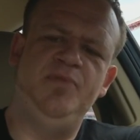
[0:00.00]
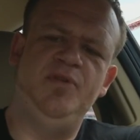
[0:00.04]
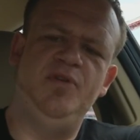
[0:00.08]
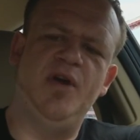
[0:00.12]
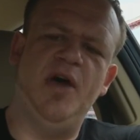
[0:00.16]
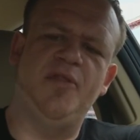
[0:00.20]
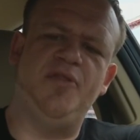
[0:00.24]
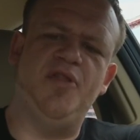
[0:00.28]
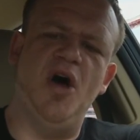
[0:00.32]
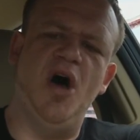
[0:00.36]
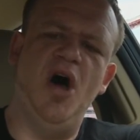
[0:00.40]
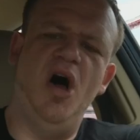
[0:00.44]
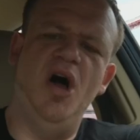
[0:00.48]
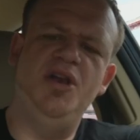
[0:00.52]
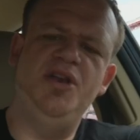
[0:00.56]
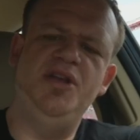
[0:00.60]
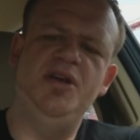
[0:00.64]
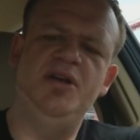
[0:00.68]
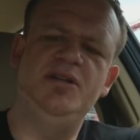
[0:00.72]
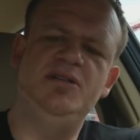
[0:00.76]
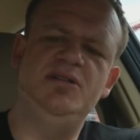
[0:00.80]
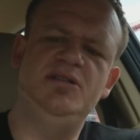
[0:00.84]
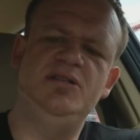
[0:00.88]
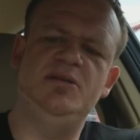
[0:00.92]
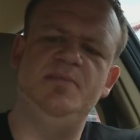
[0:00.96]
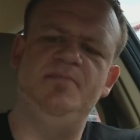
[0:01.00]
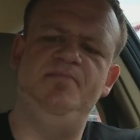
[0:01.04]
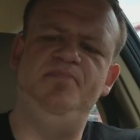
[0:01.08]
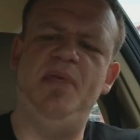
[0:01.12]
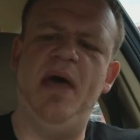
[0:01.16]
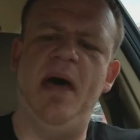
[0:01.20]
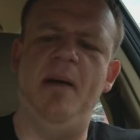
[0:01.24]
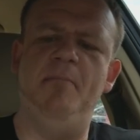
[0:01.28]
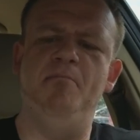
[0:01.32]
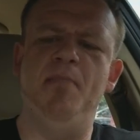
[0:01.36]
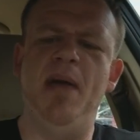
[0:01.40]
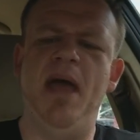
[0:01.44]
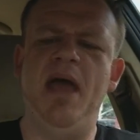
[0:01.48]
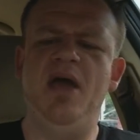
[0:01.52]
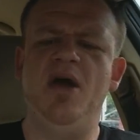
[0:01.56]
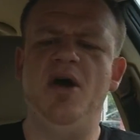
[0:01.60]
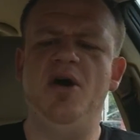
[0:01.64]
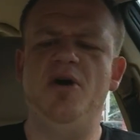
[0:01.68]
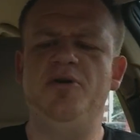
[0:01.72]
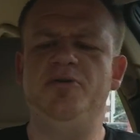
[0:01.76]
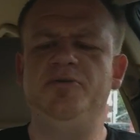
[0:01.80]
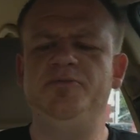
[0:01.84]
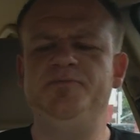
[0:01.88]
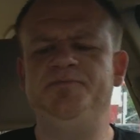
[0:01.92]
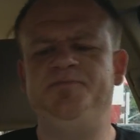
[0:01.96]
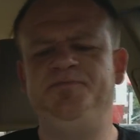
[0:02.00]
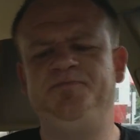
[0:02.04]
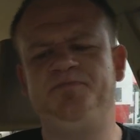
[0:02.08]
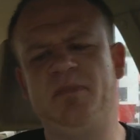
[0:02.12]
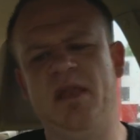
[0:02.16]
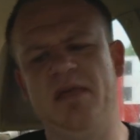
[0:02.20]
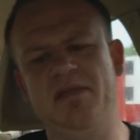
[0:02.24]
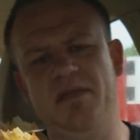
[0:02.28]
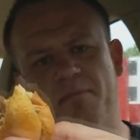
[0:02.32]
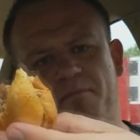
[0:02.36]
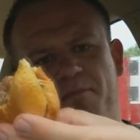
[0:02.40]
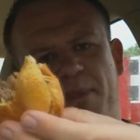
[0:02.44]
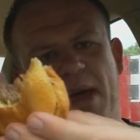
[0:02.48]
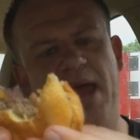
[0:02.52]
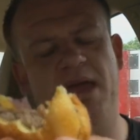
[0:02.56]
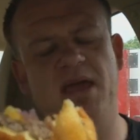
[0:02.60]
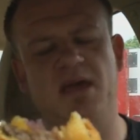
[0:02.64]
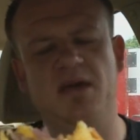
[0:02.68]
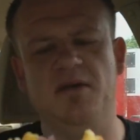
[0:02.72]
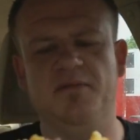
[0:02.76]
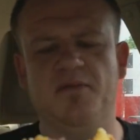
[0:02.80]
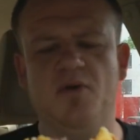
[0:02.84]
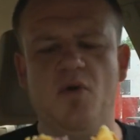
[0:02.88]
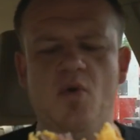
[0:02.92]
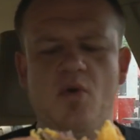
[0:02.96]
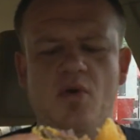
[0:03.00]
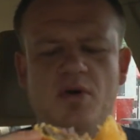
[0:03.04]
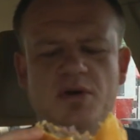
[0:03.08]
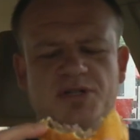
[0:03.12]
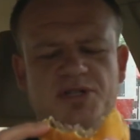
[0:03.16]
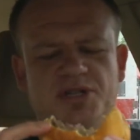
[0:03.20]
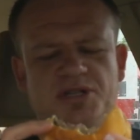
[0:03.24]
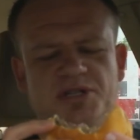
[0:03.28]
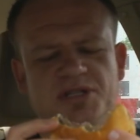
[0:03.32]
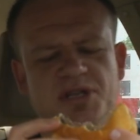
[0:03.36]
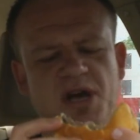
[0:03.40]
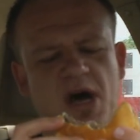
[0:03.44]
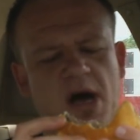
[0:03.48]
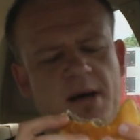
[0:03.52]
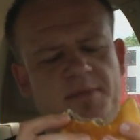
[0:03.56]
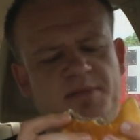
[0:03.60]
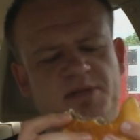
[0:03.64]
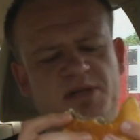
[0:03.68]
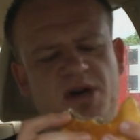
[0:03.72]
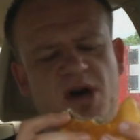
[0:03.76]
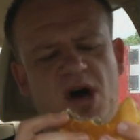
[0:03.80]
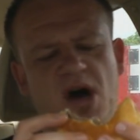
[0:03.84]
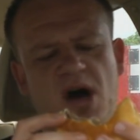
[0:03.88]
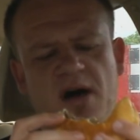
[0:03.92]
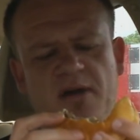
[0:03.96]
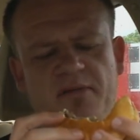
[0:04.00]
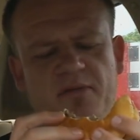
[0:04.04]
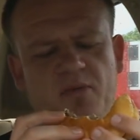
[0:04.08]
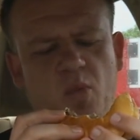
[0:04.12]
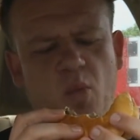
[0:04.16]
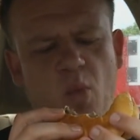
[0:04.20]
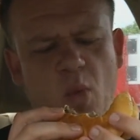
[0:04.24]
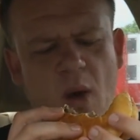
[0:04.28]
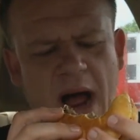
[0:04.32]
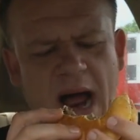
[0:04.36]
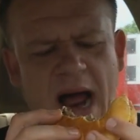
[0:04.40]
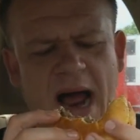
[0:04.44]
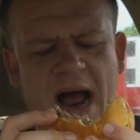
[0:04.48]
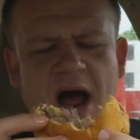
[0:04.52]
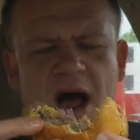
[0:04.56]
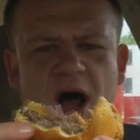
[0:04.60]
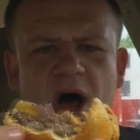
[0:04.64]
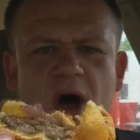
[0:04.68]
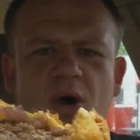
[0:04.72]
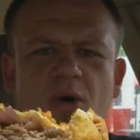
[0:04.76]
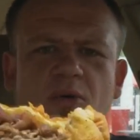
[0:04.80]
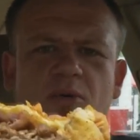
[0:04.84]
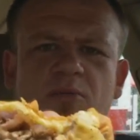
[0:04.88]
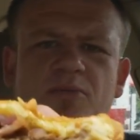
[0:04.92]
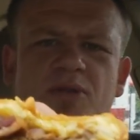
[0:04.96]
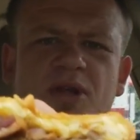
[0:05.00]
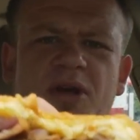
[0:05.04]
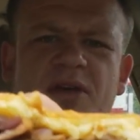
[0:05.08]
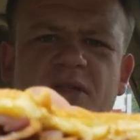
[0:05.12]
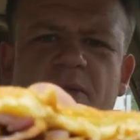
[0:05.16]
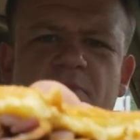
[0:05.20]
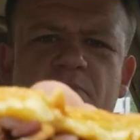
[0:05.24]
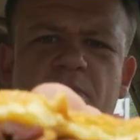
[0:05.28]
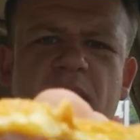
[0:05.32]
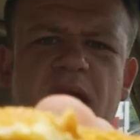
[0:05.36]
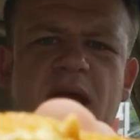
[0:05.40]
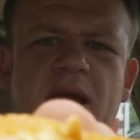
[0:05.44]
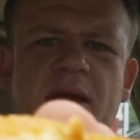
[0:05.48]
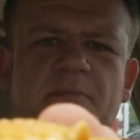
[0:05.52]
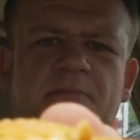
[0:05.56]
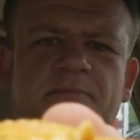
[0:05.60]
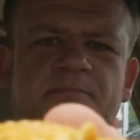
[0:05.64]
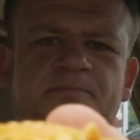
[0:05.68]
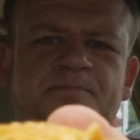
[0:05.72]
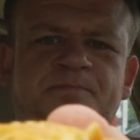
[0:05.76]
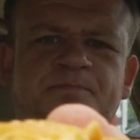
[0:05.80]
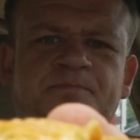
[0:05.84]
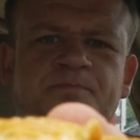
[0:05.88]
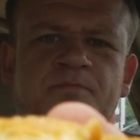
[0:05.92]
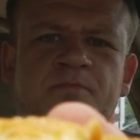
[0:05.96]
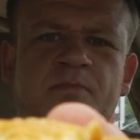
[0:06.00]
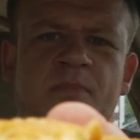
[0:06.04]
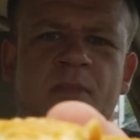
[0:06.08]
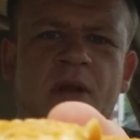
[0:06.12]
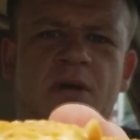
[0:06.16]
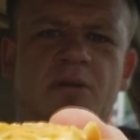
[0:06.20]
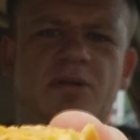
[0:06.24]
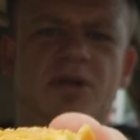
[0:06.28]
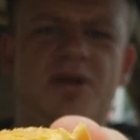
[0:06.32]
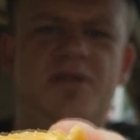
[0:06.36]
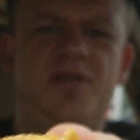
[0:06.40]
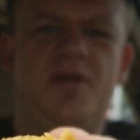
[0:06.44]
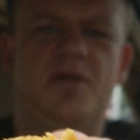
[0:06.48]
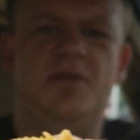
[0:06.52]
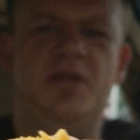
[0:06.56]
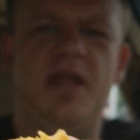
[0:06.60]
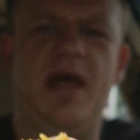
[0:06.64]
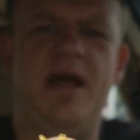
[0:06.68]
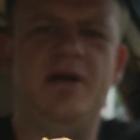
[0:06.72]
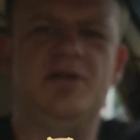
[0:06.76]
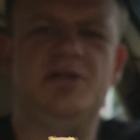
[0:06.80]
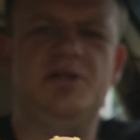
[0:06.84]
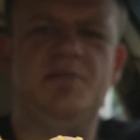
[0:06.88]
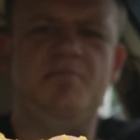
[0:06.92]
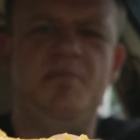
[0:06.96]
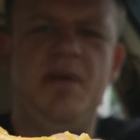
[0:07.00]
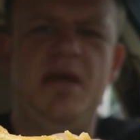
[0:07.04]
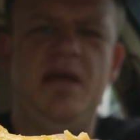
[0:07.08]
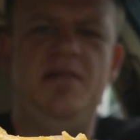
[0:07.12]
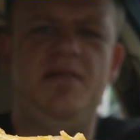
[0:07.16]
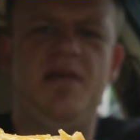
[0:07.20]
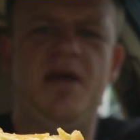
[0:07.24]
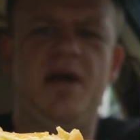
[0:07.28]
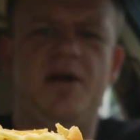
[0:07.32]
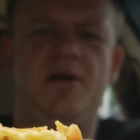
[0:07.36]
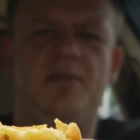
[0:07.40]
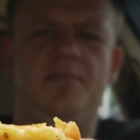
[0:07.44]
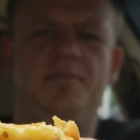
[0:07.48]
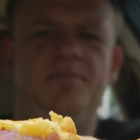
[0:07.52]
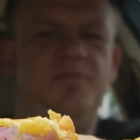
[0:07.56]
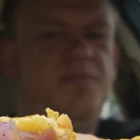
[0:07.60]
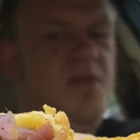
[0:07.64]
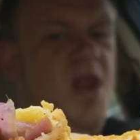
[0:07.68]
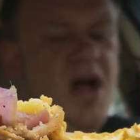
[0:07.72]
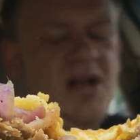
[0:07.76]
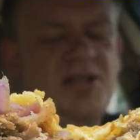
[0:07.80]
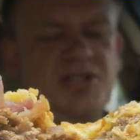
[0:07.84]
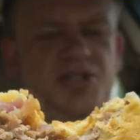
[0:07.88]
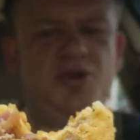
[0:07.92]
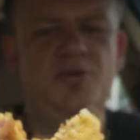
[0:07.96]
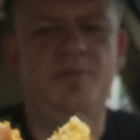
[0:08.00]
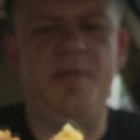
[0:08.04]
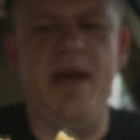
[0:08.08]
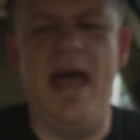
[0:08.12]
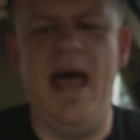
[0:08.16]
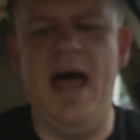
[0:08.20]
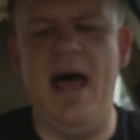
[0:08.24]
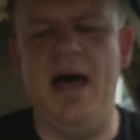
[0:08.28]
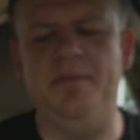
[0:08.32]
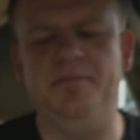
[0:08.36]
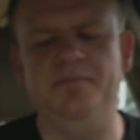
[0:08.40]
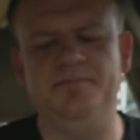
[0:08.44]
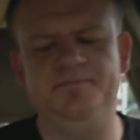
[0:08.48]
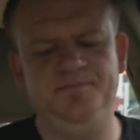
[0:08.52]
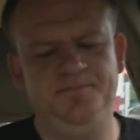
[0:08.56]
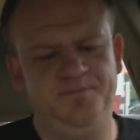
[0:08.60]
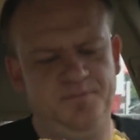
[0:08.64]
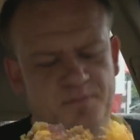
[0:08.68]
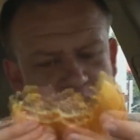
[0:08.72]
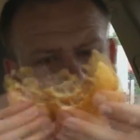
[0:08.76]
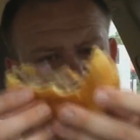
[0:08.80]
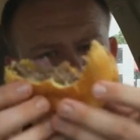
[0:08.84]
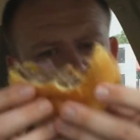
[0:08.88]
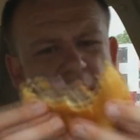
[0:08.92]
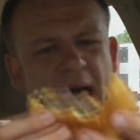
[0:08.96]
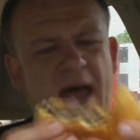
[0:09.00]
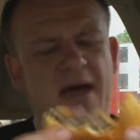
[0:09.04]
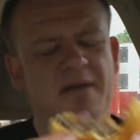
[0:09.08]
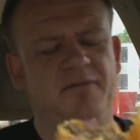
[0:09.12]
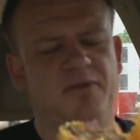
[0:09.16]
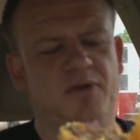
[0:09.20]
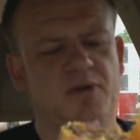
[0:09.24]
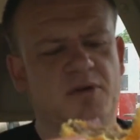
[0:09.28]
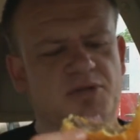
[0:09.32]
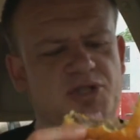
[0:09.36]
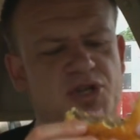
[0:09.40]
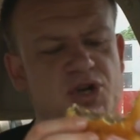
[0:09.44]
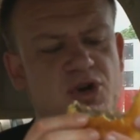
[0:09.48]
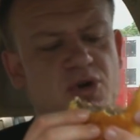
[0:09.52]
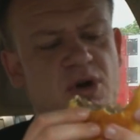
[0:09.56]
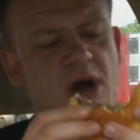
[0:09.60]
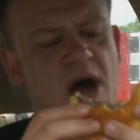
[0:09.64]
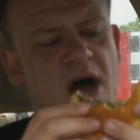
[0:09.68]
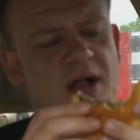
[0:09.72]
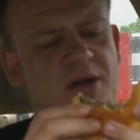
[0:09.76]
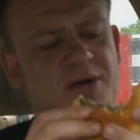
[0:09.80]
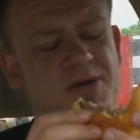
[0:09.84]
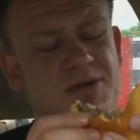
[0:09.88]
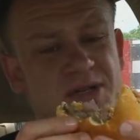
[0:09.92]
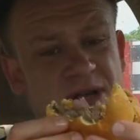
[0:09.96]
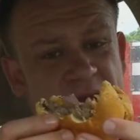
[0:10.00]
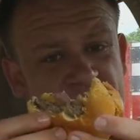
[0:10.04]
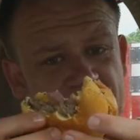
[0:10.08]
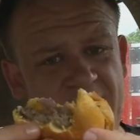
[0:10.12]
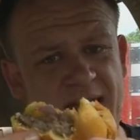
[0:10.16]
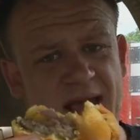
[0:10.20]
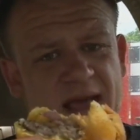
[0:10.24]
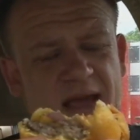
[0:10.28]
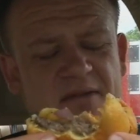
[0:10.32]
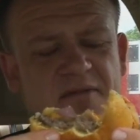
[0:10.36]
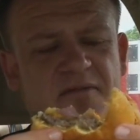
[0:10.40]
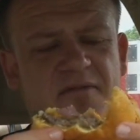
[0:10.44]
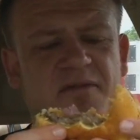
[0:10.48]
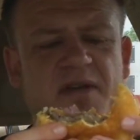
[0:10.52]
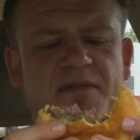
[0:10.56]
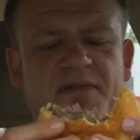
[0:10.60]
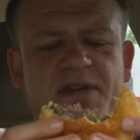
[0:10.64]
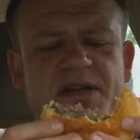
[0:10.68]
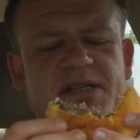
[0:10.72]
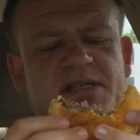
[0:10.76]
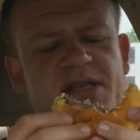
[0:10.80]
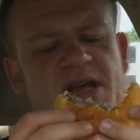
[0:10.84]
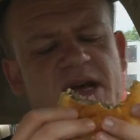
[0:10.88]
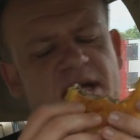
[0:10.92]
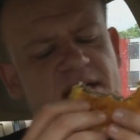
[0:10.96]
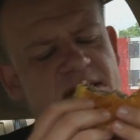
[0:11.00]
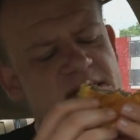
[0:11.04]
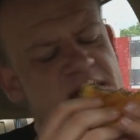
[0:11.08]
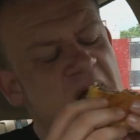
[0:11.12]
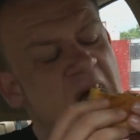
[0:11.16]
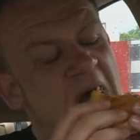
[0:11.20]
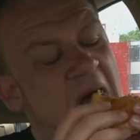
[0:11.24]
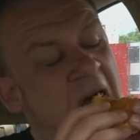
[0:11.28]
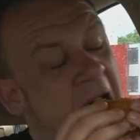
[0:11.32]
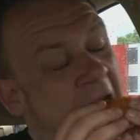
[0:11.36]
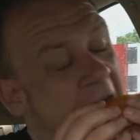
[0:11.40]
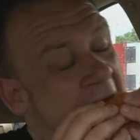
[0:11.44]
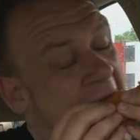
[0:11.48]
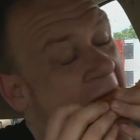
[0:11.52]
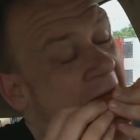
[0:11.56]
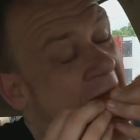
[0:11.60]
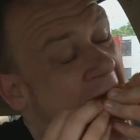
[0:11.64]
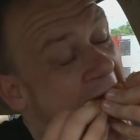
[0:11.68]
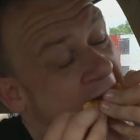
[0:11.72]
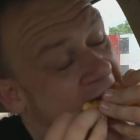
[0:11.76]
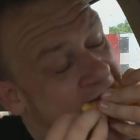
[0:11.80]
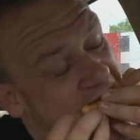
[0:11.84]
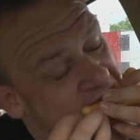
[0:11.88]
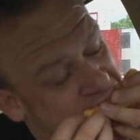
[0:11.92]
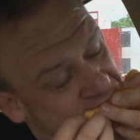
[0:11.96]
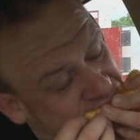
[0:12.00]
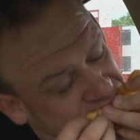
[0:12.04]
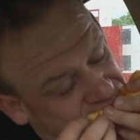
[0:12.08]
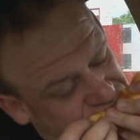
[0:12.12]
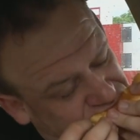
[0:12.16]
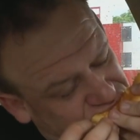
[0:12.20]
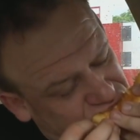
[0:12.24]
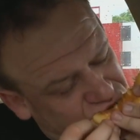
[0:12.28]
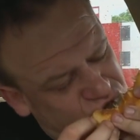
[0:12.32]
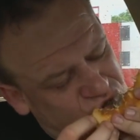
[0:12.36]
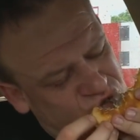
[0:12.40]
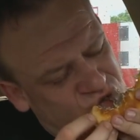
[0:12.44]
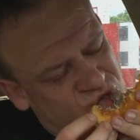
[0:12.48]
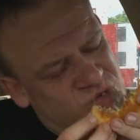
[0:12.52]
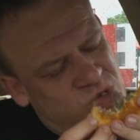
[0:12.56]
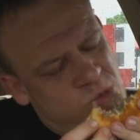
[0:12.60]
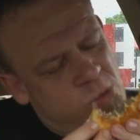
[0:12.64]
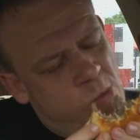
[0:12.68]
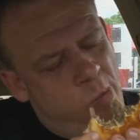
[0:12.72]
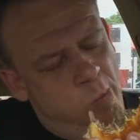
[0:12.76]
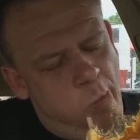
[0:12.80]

you got the onions, that mayo, and the bacon, of course, just tops it off. Wow! Look at the meat. Look at the layers of meat there. Not too bad. Not bad for $2.50. Mmm.